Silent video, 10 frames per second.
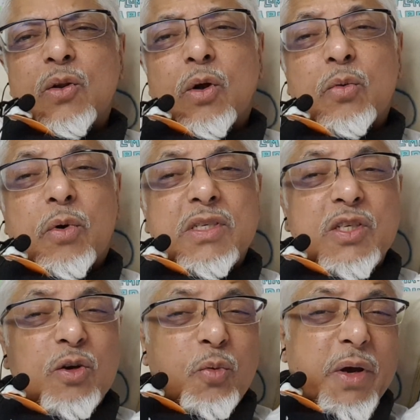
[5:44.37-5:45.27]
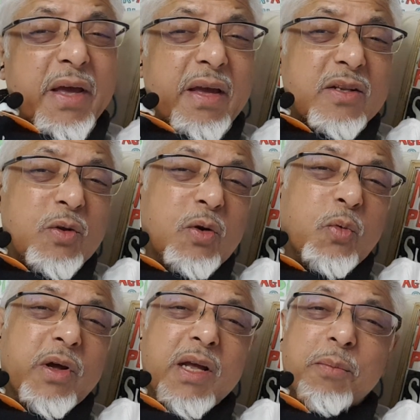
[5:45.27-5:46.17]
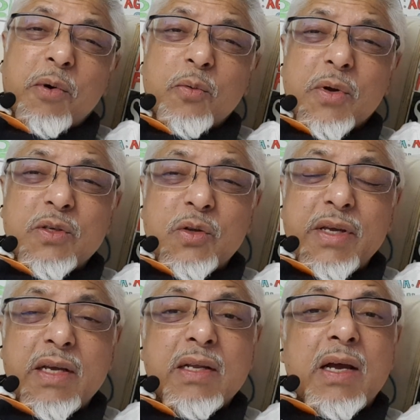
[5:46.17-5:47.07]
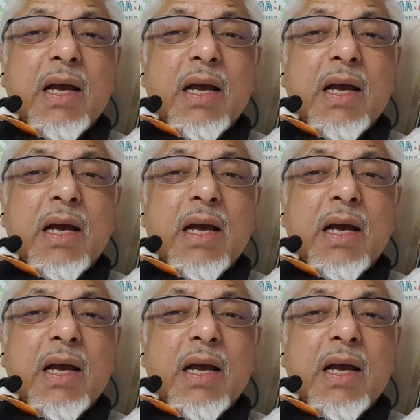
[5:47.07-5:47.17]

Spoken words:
not watching your weight, not worrying about what you're going to eat.